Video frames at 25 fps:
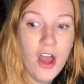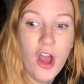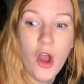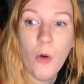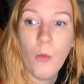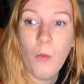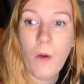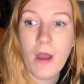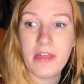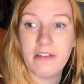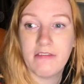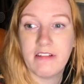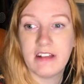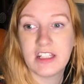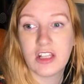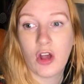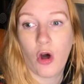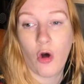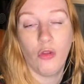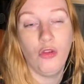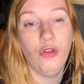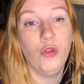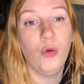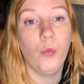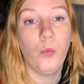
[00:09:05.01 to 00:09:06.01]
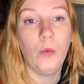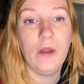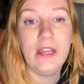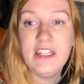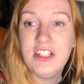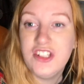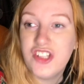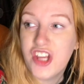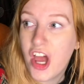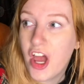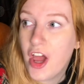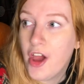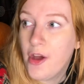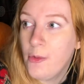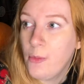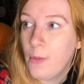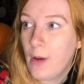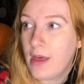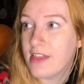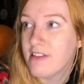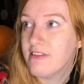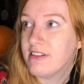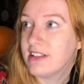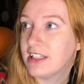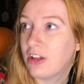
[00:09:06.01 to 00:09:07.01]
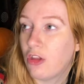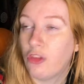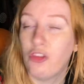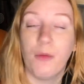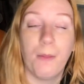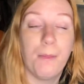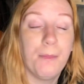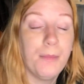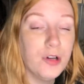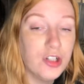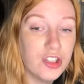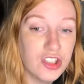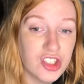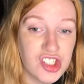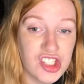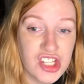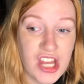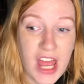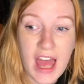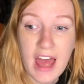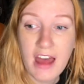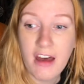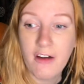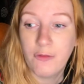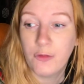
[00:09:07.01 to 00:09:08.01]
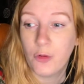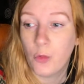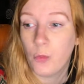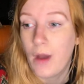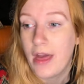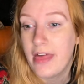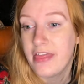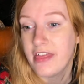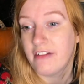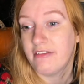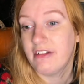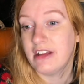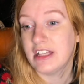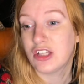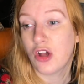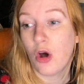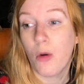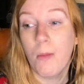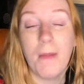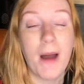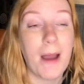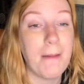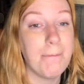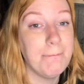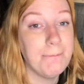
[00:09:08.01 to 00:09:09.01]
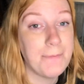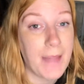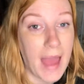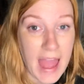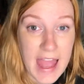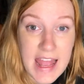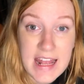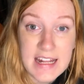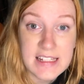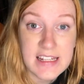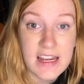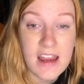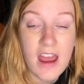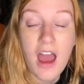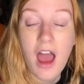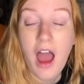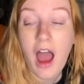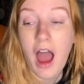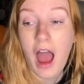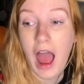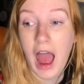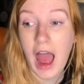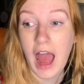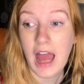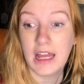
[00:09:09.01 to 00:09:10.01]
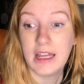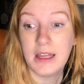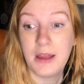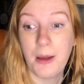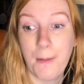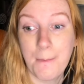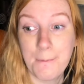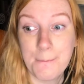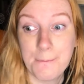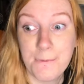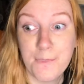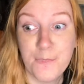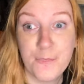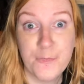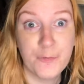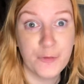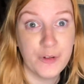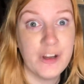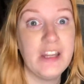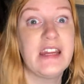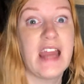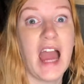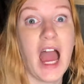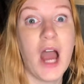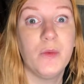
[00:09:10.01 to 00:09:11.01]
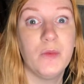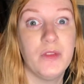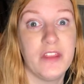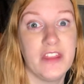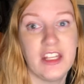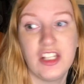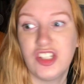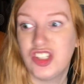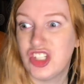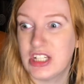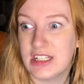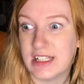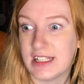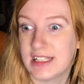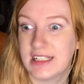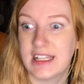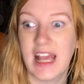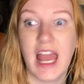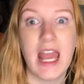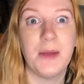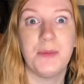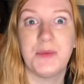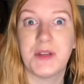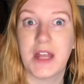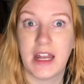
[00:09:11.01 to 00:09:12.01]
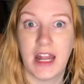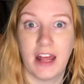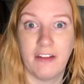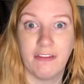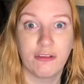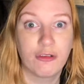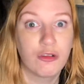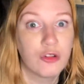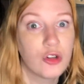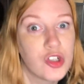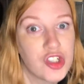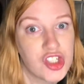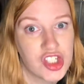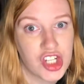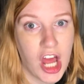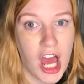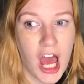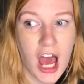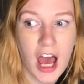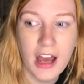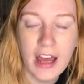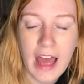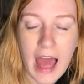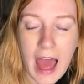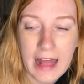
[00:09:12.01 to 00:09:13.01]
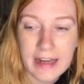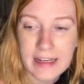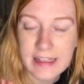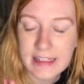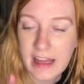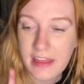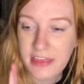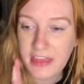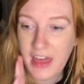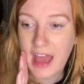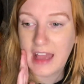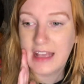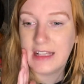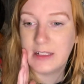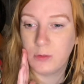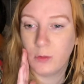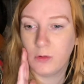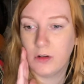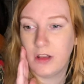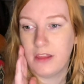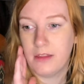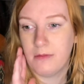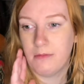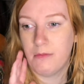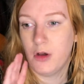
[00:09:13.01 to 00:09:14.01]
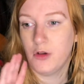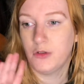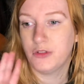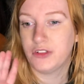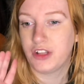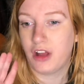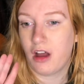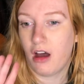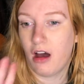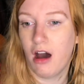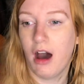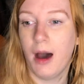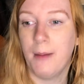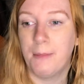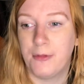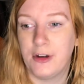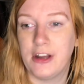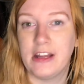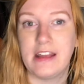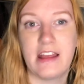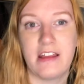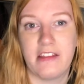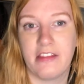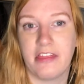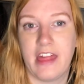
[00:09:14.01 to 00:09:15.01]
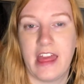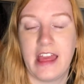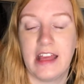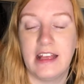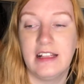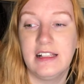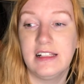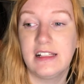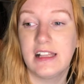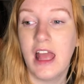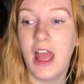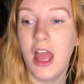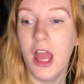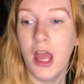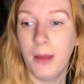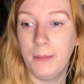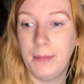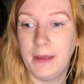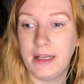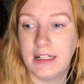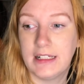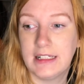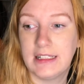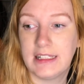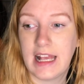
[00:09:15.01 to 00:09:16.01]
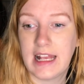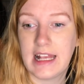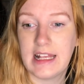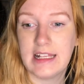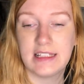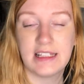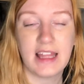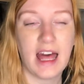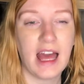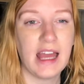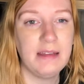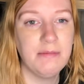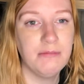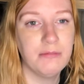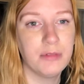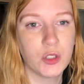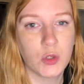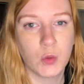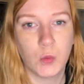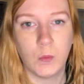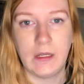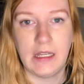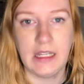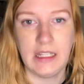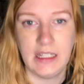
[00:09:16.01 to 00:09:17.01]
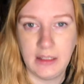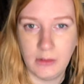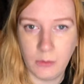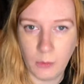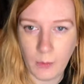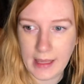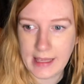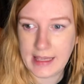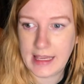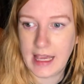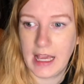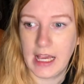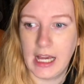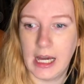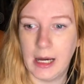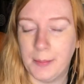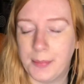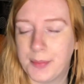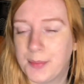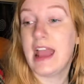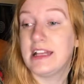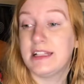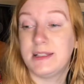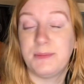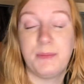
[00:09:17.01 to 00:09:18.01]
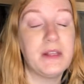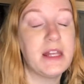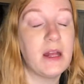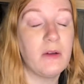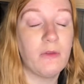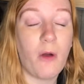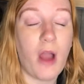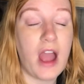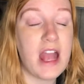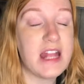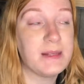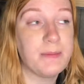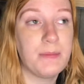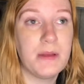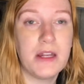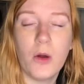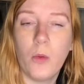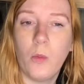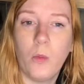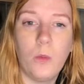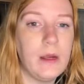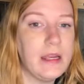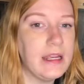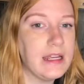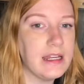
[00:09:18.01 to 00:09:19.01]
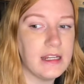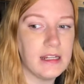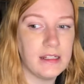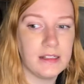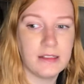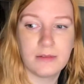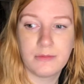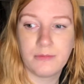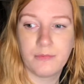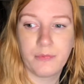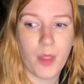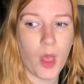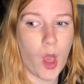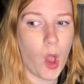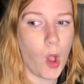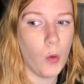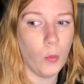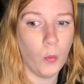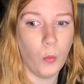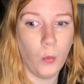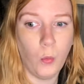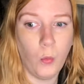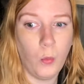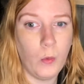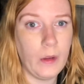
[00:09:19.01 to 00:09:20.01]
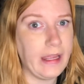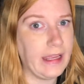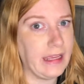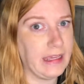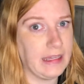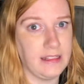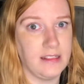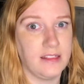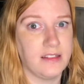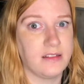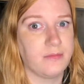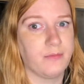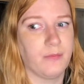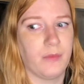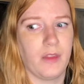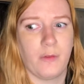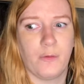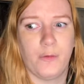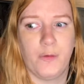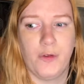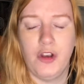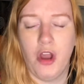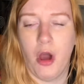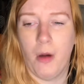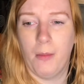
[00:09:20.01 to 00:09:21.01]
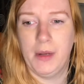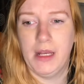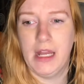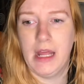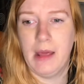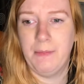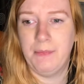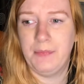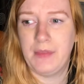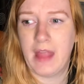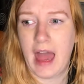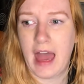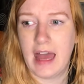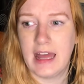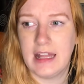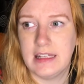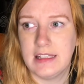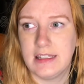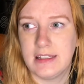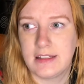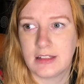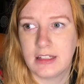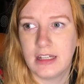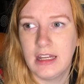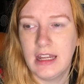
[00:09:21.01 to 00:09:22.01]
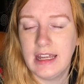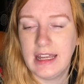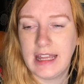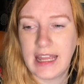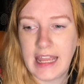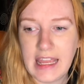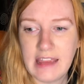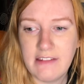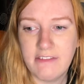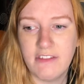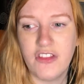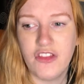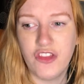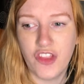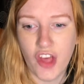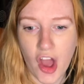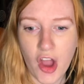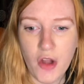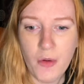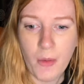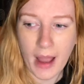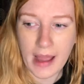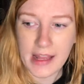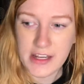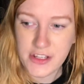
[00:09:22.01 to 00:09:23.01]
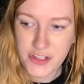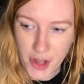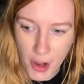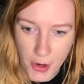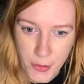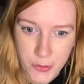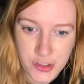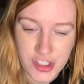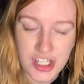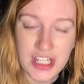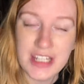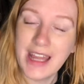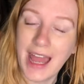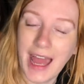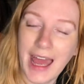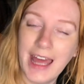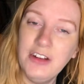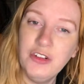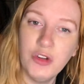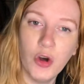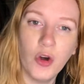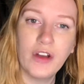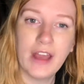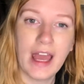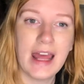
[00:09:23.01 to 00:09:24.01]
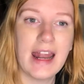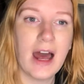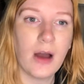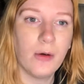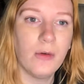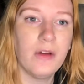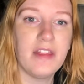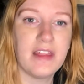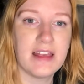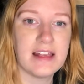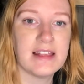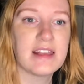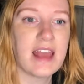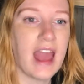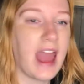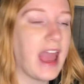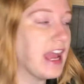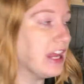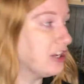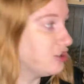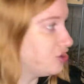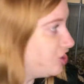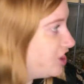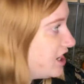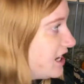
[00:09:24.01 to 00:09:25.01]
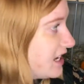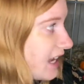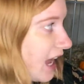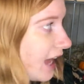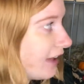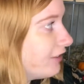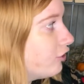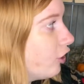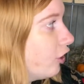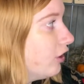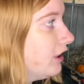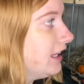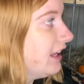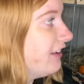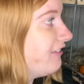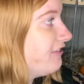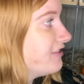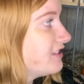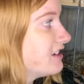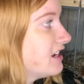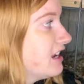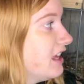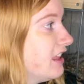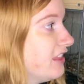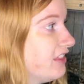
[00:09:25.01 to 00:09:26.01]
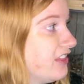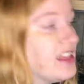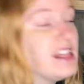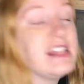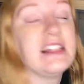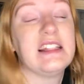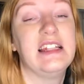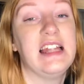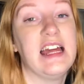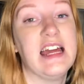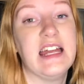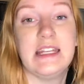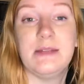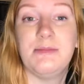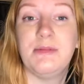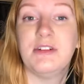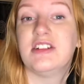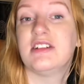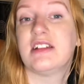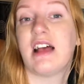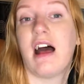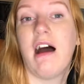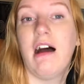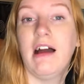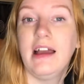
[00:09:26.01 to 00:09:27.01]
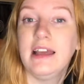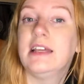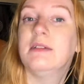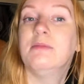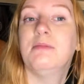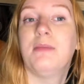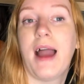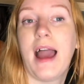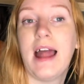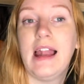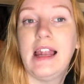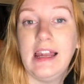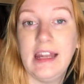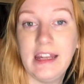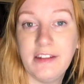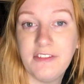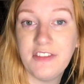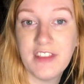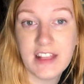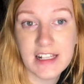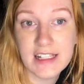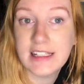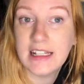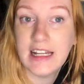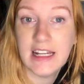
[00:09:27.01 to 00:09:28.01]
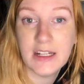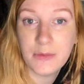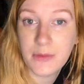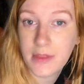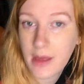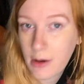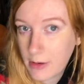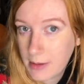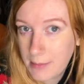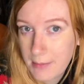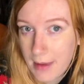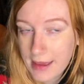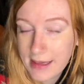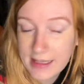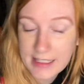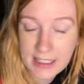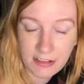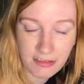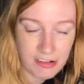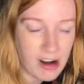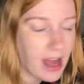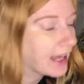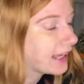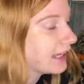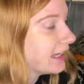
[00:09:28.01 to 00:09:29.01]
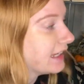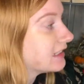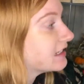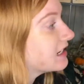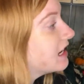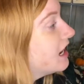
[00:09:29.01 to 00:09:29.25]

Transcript: Whether it's on the window, whether it's on the bookshelf, whether it's on my bed, I freak out and think she's escaped and I've crushed her. And that is one of the most heartbreaking things because it is that in between waking up. It's been a weird phenomenon, and even though I know she cannot get out of this cage, she cannot lift this lid because I can barely lift this lid without it making a racket.